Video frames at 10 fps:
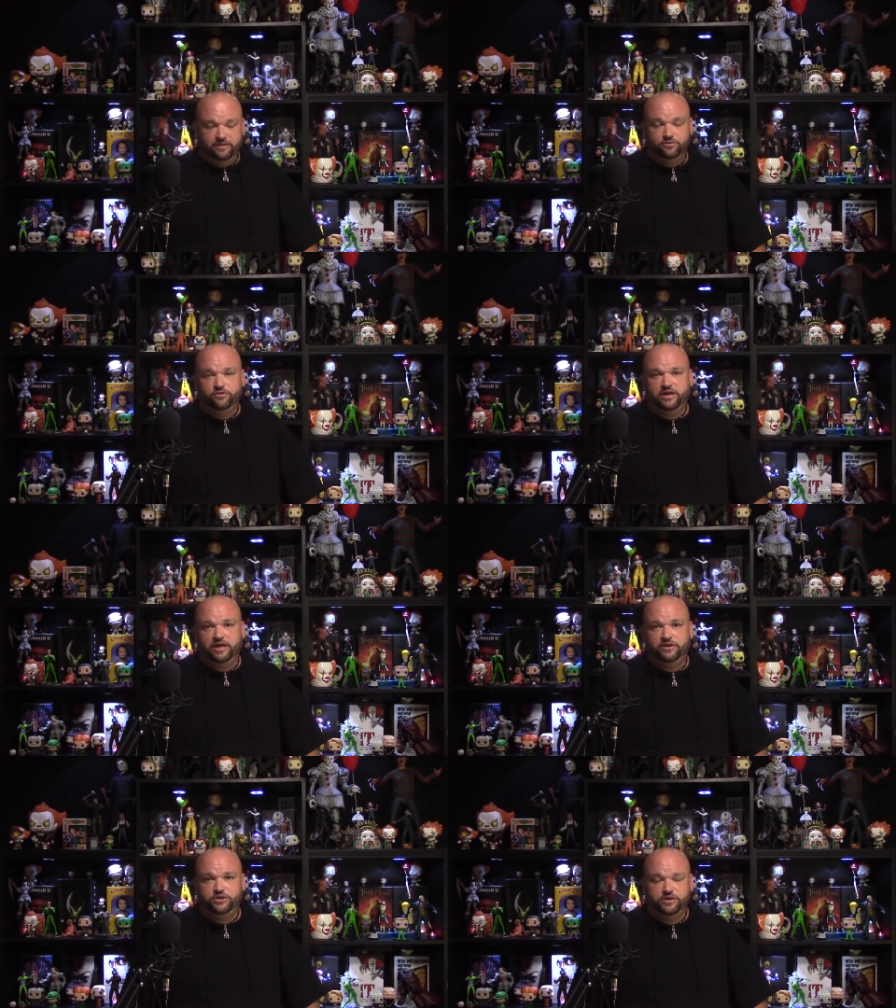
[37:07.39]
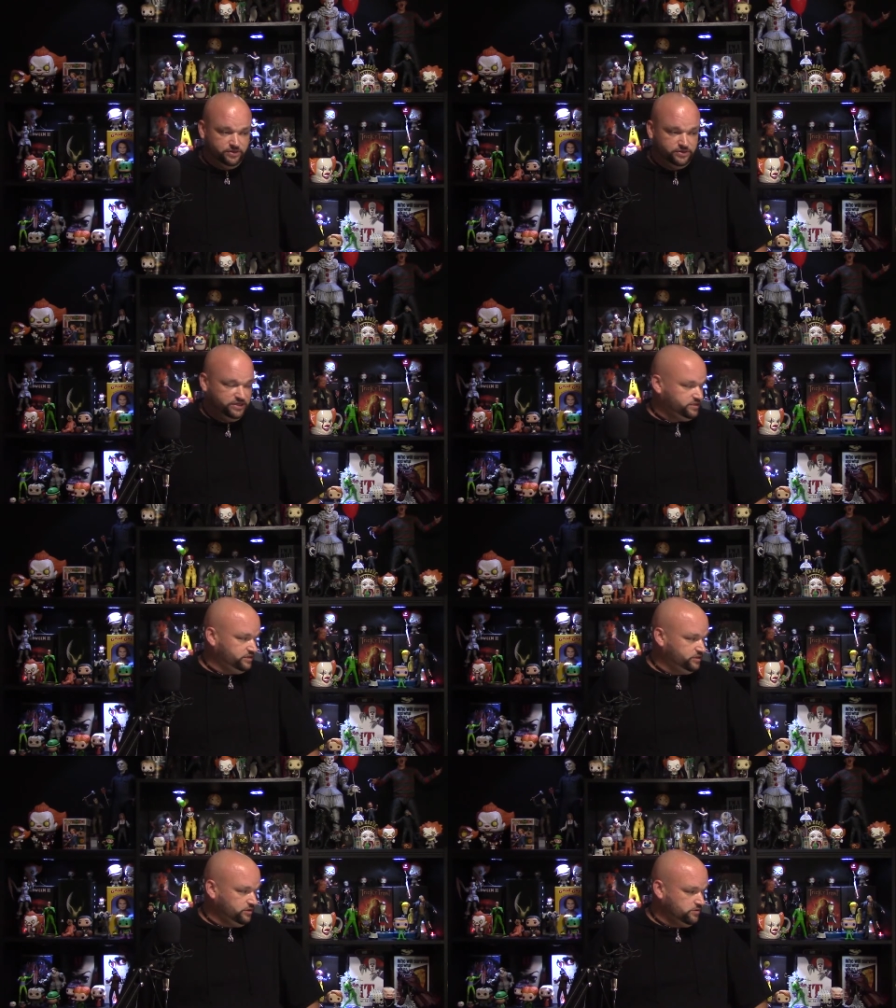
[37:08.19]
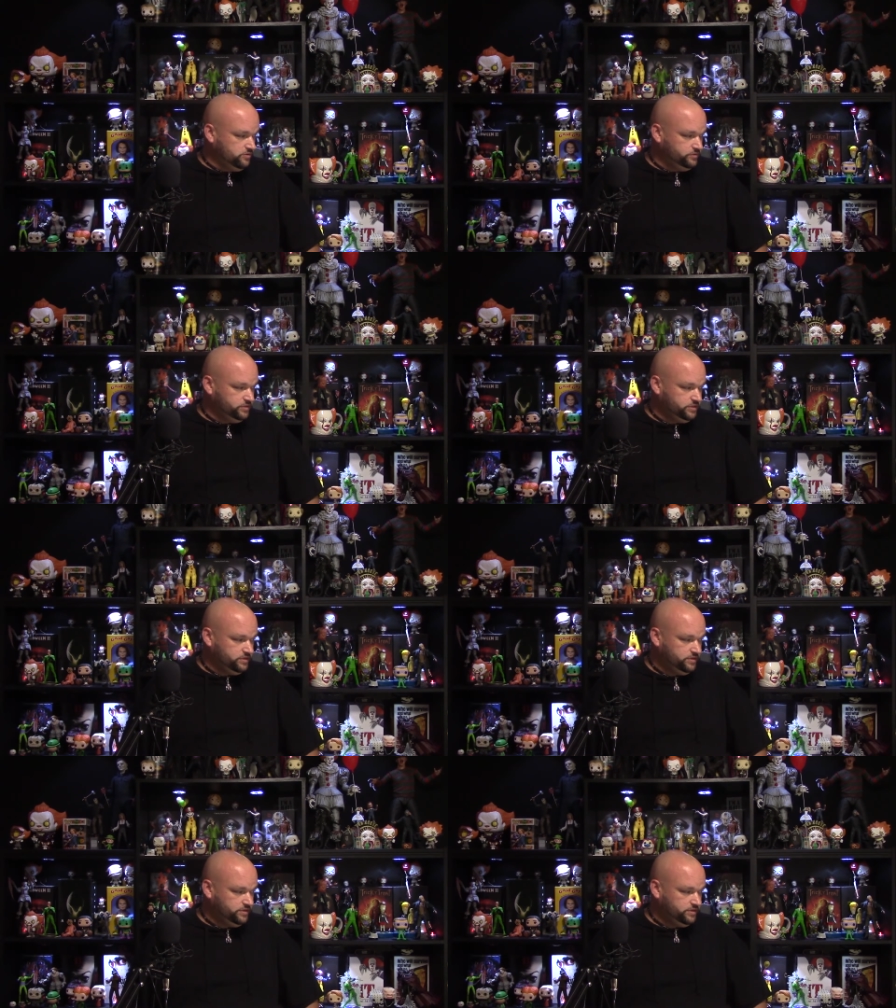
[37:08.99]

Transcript: and Luke Cage, Jessica Jones,